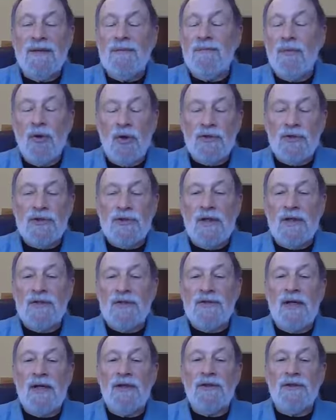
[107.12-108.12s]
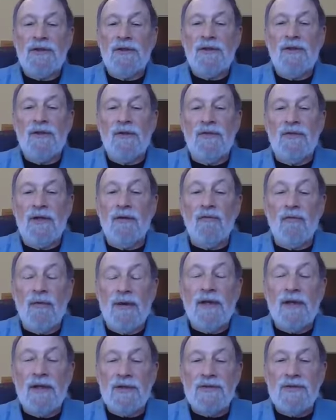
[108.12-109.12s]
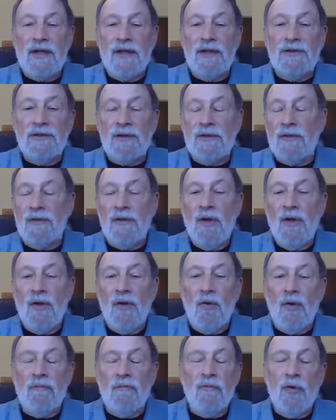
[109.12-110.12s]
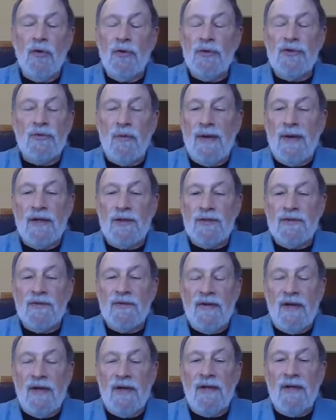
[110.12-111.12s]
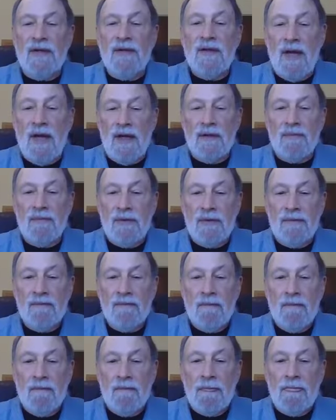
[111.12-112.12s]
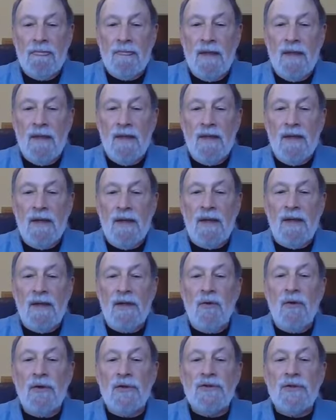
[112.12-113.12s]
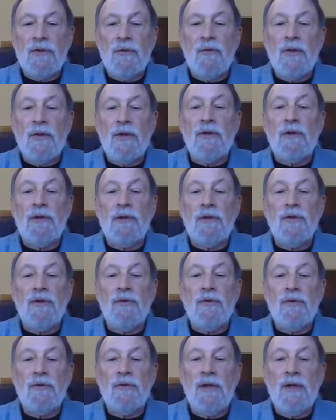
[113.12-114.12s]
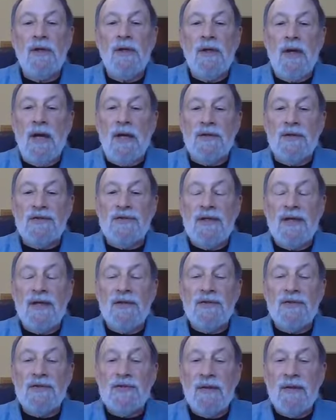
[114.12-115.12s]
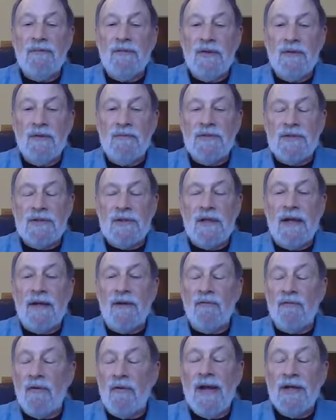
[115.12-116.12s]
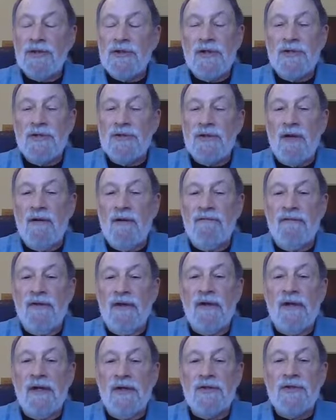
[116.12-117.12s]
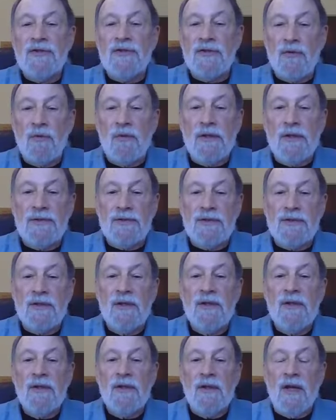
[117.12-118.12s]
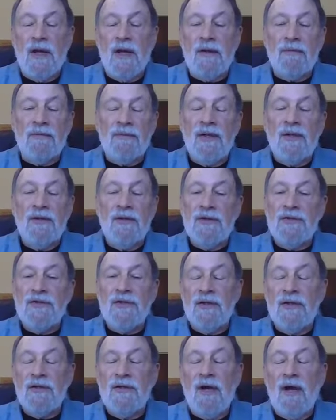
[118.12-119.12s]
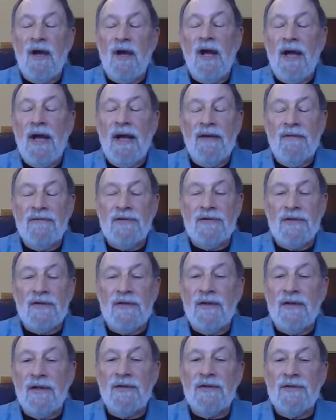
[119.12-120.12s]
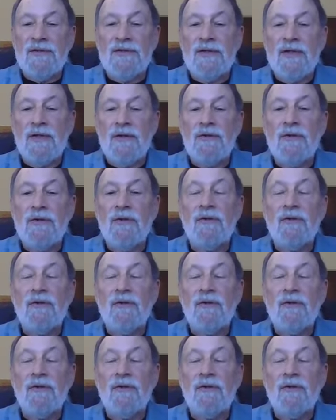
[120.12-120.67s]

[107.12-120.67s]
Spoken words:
depersonalization, derealization, or mood swings of any type. It can also include skin symptoms like rashes of various sorts, tendency to hives, tendency